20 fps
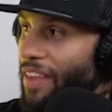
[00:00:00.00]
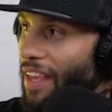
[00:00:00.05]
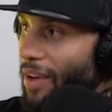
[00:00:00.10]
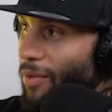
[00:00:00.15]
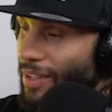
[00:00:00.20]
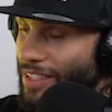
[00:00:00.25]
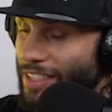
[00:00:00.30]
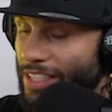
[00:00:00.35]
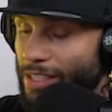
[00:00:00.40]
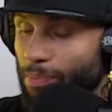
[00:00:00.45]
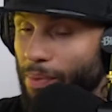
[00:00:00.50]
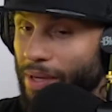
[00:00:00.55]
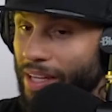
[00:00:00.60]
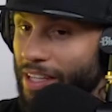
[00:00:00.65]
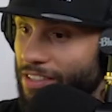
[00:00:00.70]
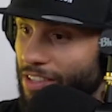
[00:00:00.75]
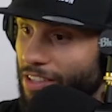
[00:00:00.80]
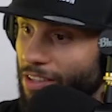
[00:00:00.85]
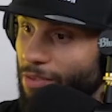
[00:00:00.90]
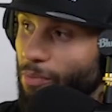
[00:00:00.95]
He wants to spin. So
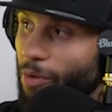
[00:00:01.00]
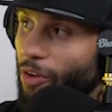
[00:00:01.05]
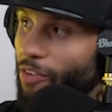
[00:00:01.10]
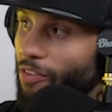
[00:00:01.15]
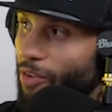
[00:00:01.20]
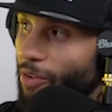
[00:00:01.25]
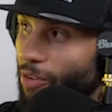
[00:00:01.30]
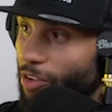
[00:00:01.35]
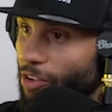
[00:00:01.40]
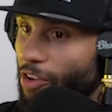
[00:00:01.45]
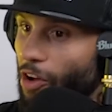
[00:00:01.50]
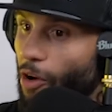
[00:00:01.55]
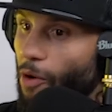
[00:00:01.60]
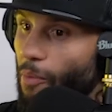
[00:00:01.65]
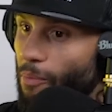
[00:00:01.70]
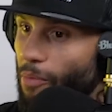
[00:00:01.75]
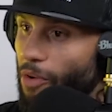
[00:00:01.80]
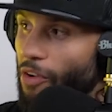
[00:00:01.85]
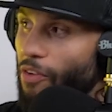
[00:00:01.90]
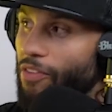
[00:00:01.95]
you move. You don't
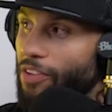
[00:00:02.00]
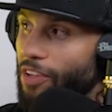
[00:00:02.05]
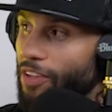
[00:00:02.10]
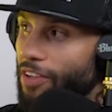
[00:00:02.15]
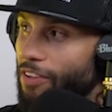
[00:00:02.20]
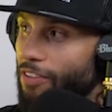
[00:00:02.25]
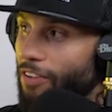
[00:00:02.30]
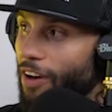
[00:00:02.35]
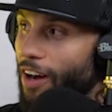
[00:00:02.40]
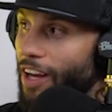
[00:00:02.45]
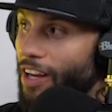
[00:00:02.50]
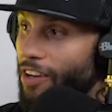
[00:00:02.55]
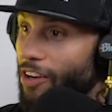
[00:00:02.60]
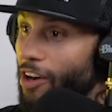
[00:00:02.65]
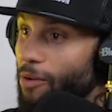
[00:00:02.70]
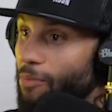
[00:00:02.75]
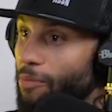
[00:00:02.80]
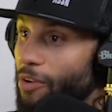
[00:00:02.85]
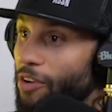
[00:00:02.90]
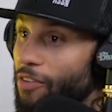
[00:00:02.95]
move to the right. You
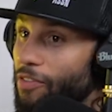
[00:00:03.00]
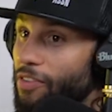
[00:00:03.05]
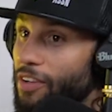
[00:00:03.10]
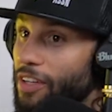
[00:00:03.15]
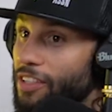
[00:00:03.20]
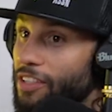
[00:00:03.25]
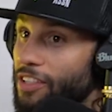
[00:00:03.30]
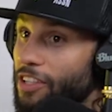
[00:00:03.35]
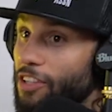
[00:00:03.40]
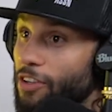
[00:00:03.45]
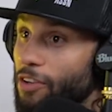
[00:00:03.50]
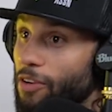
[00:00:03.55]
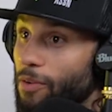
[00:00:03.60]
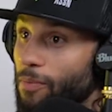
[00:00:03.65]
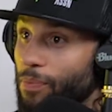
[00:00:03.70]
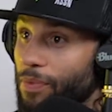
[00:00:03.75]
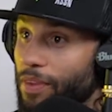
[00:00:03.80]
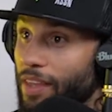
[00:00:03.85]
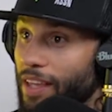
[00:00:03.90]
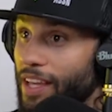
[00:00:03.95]
don't move to
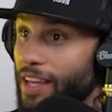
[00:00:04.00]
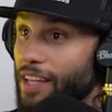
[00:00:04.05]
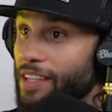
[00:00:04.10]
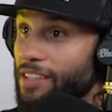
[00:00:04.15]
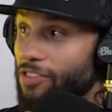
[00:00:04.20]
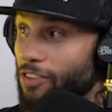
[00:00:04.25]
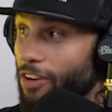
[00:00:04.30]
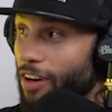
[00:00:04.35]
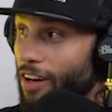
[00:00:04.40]
his